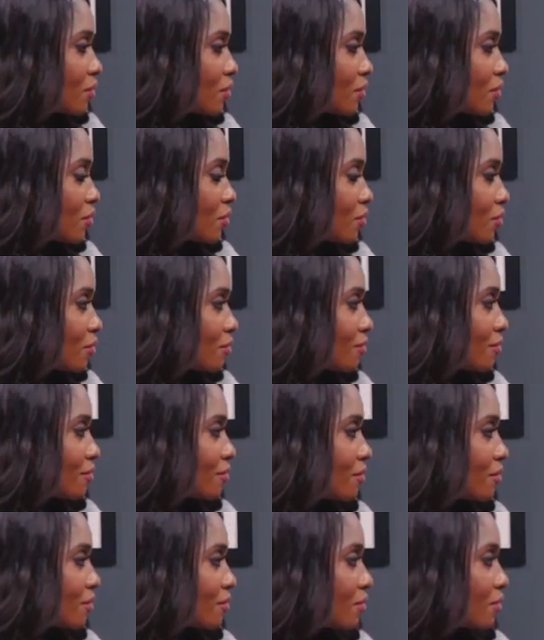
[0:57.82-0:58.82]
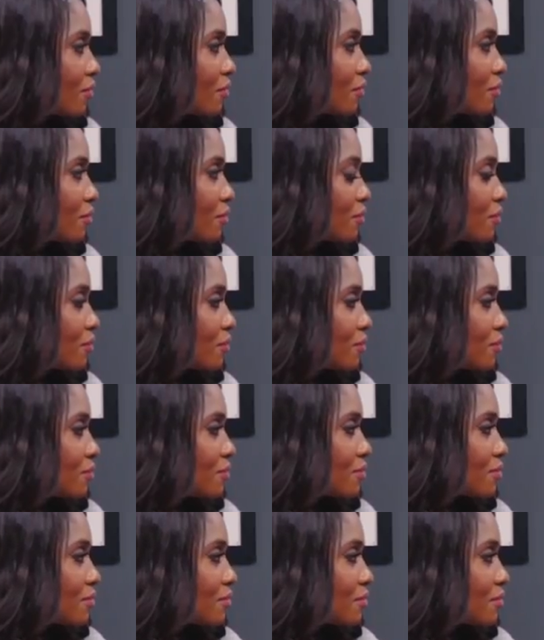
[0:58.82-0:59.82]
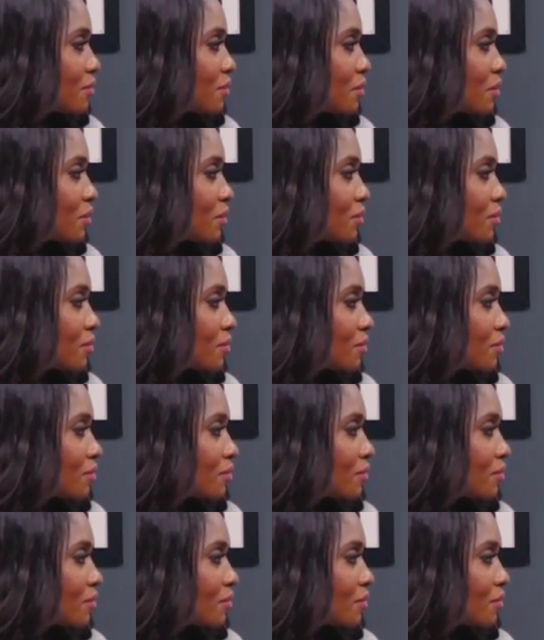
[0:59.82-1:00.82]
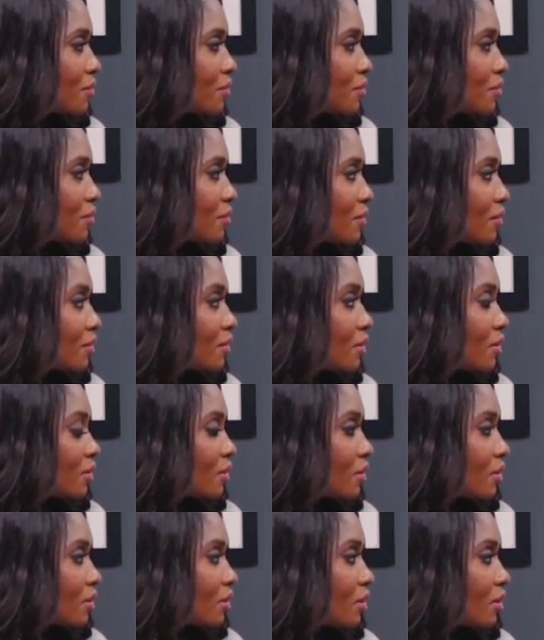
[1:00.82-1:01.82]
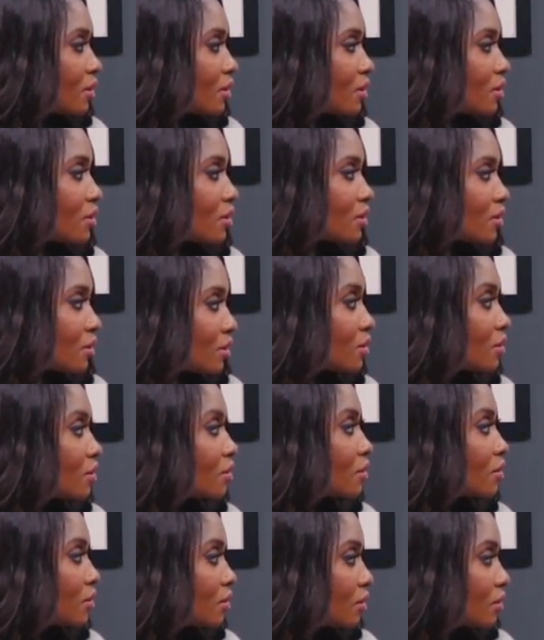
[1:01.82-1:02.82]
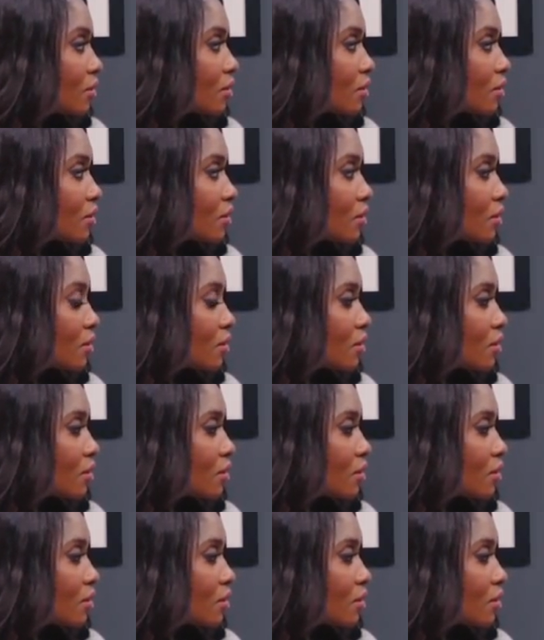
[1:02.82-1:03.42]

No words are spoken by the person on screen.